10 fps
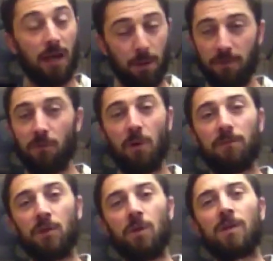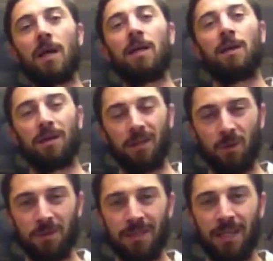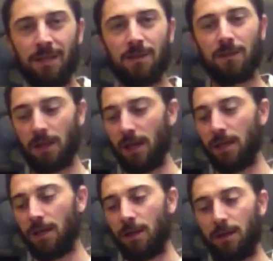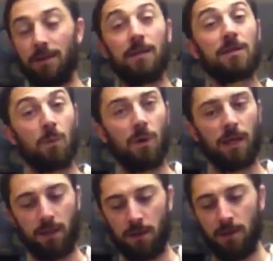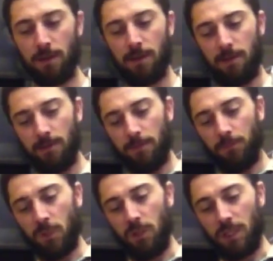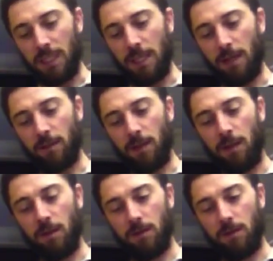however often you're taking it, you need to take it in this way. You need to get the